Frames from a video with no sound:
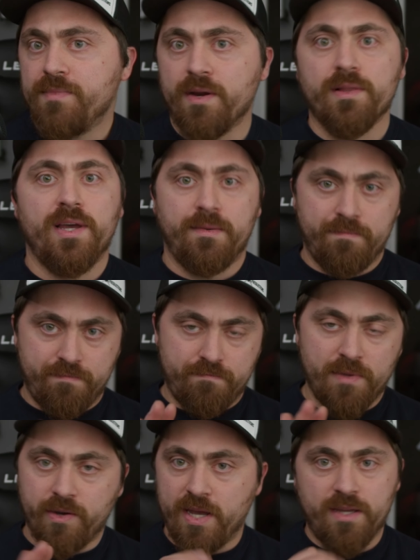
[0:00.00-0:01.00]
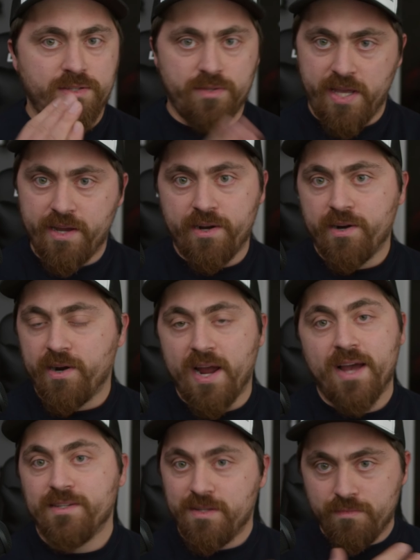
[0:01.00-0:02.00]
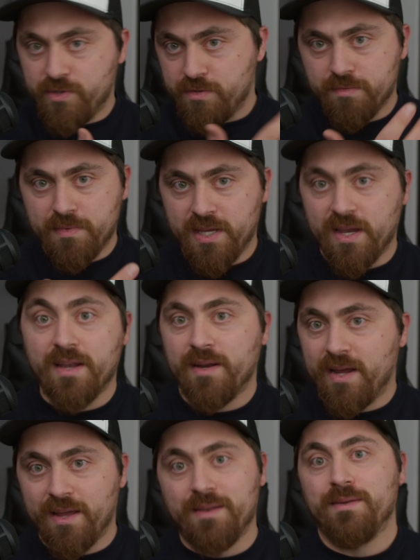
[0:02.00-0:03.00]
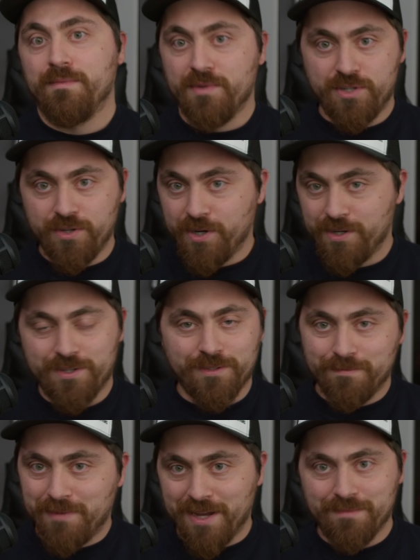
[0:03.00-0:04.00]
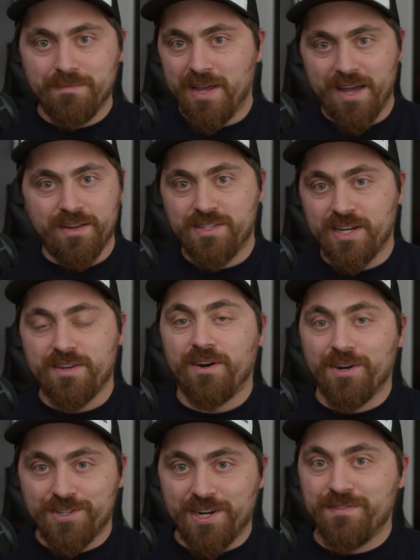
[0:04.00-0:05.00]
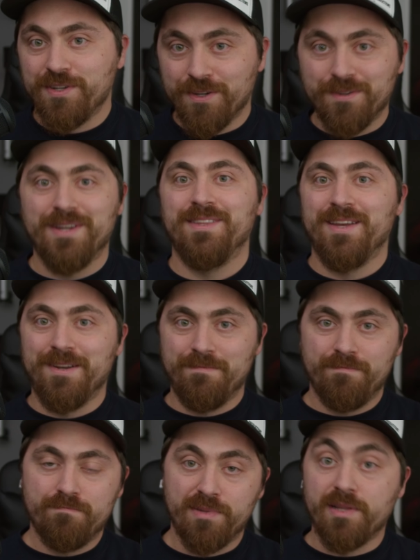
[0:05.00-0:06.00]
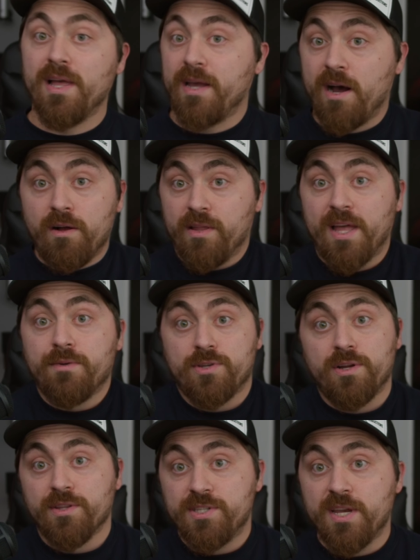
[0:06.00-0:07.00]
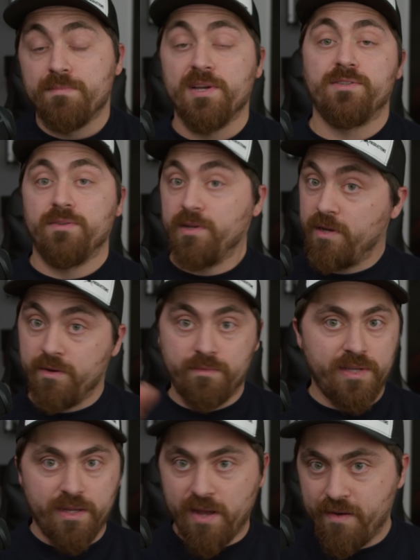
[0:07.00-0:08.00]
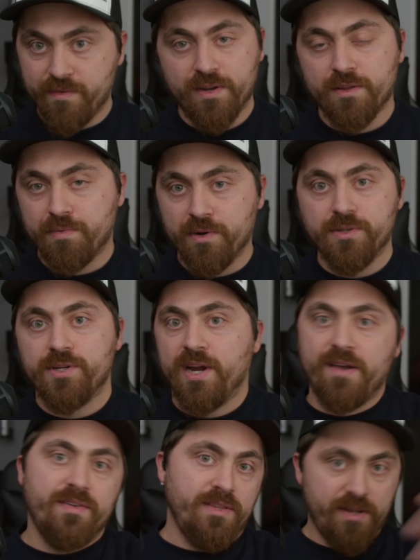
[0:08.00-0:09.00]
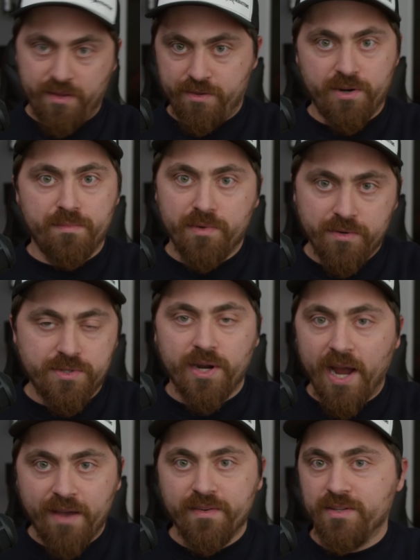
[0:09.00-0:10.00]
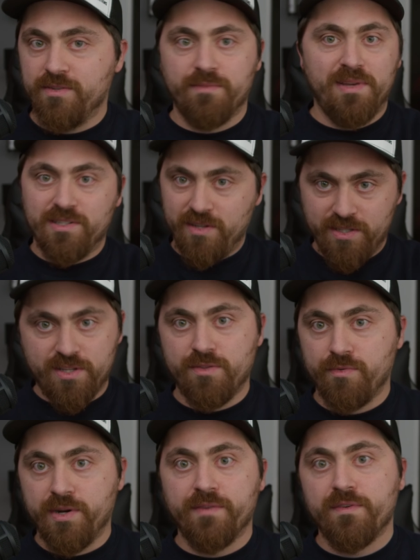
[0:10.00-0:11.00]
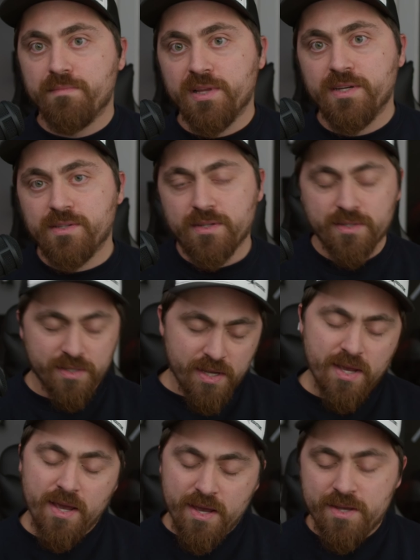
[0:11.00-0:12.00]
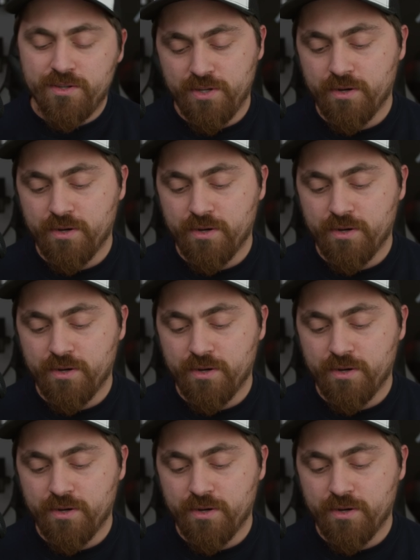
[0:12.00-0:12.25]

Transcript: they're like, okay, so the editor has it, which was me, and I'm the shooter, so I had a second hard drive too, and then that was all in the same place. So they're like, oh, have another producer have it, and then a third producer have it. So basically, it's in 3 different places. So